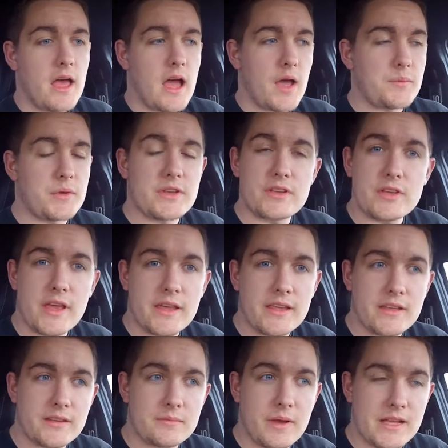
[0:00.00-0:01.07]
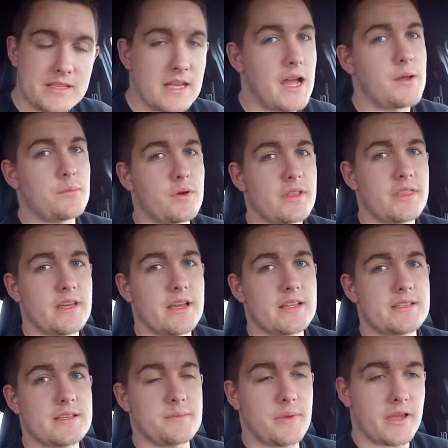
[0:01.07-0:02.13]
I've been taking my time with
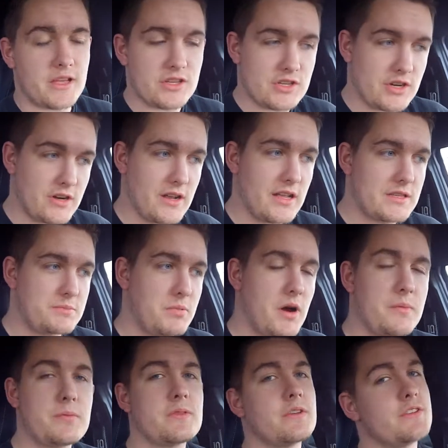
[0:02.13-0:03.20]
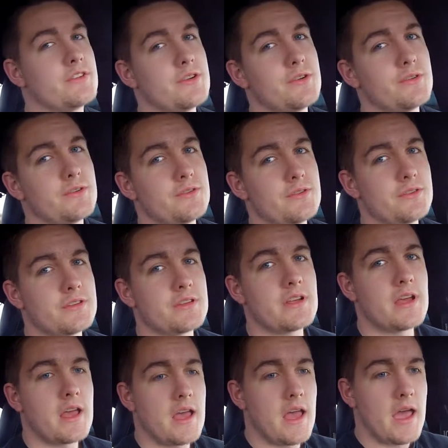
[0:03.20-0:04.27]
it and making sure it's properly tuned
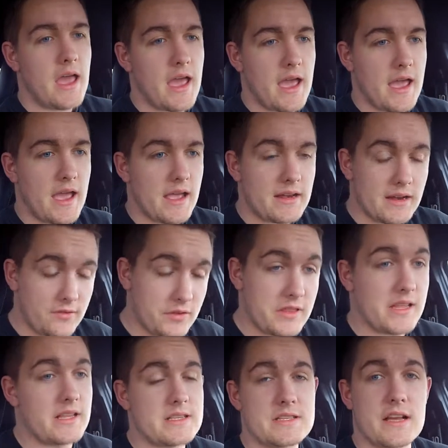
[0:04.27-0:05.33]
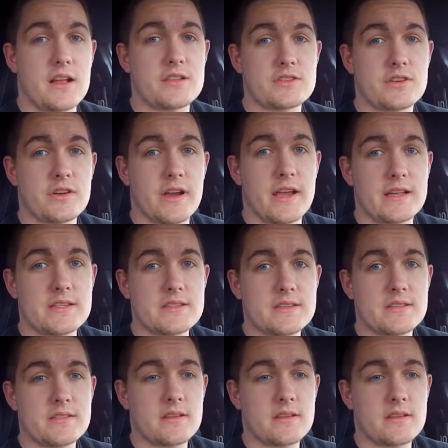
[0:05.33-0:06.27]
and everything sounds great,